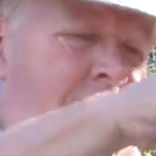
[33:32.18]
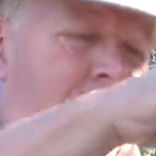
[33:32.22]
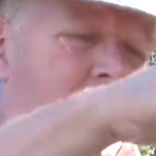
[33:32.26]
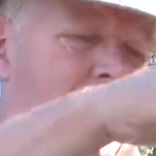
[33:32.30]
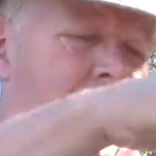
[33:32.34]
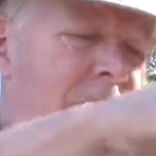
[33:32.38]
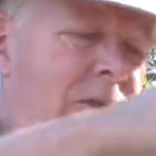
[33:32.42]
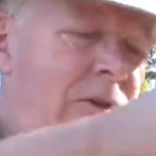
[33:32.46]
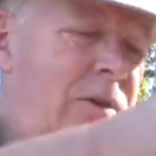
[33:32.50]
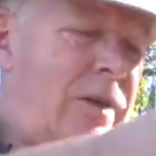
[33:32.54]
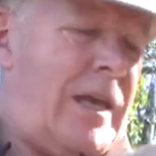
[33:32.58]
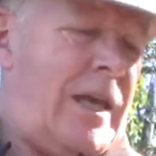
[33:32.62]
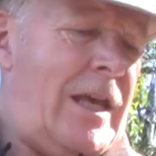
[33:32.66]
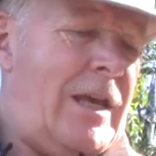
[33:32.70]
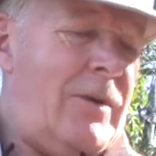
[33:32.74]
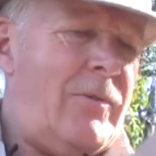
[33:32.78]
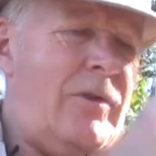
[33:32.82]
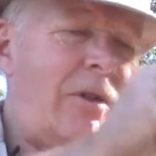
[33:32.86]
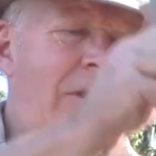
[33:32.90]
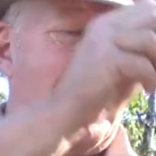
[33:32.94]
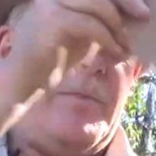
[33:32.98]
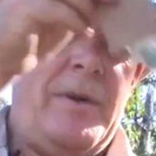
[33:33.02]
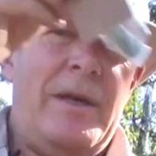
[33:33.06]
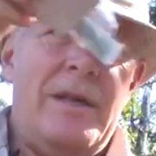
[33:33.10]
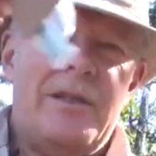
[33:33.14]
Also came
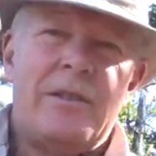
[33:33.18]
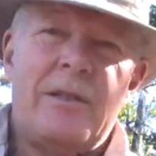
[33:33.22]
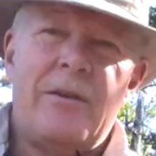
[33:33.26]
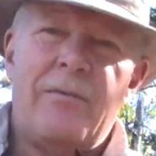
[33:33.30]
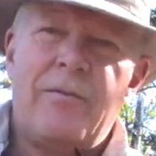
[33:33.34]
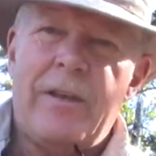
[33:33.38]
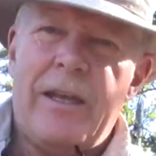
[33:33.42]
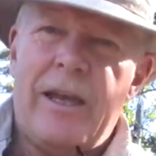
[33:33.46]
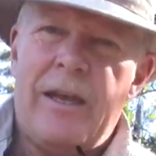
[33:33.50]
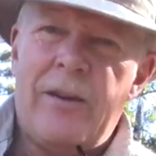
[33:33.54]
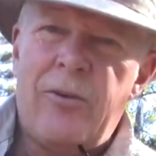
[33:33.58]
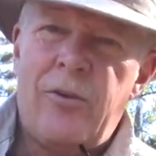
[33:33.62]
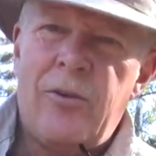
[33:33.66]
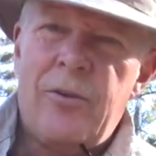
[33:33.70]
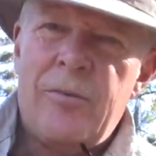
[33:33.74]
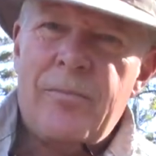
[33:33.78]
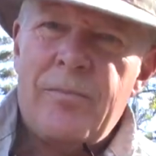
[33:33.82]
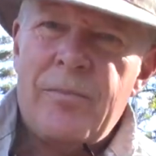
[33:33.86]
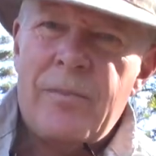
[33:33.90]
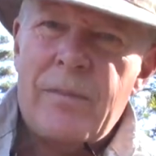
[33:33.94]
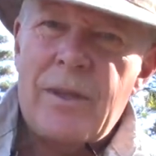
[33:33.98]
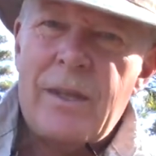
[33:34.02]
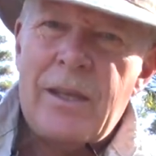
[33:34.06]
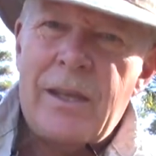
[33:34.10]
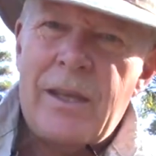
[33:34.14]
with a piece of leather
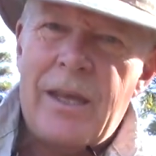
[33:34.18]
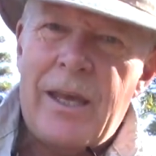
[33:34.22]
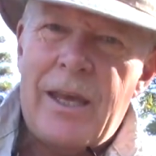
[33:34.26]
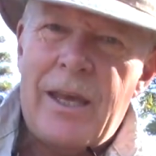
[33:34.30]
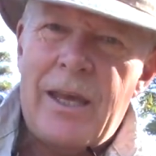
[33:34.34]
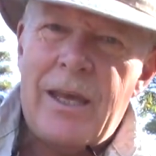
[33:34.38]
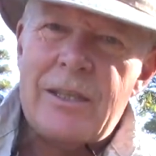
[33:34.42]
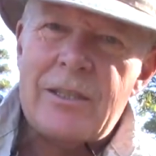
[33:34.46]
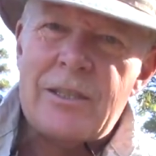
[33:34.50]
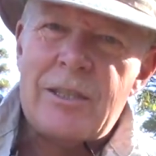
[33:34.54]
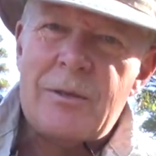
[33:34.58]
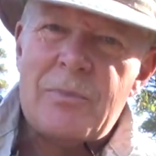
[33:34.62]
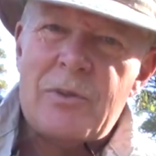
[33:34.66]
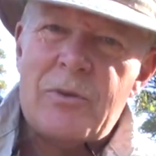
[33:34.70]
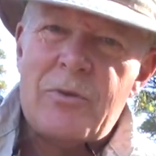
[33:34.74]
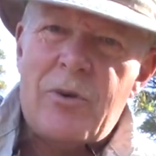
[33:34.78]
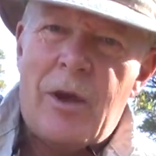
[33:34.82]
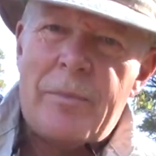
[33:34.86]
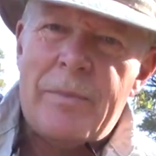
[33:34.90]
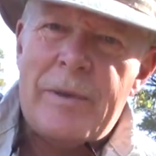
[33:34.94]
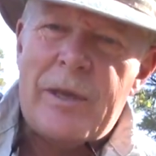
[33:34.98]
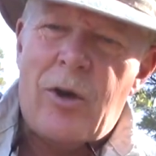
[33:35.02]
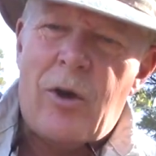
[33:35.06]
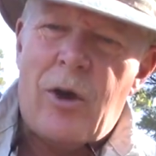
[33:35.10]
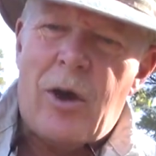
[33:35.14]
and some
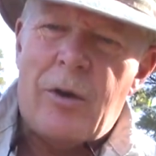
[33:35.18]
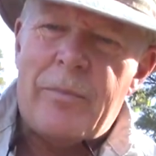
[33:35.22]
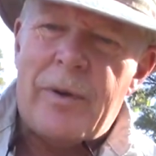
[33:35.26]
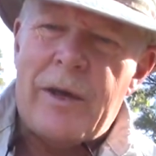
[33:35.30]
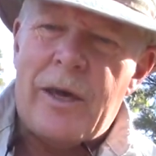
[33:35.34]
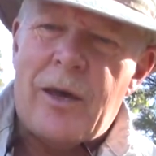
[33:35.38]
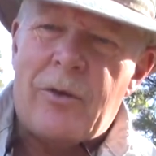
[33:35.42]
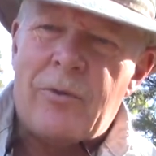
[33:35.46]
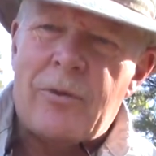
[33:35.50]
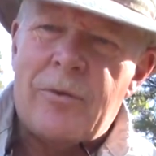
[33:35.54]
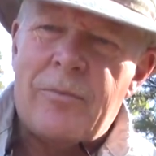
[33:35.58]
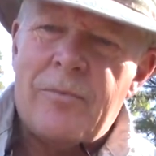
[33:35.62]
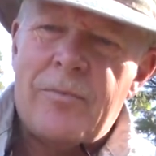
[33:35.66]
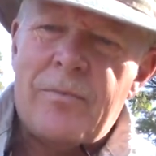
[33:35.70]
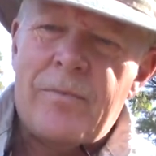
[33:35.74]
stropping compound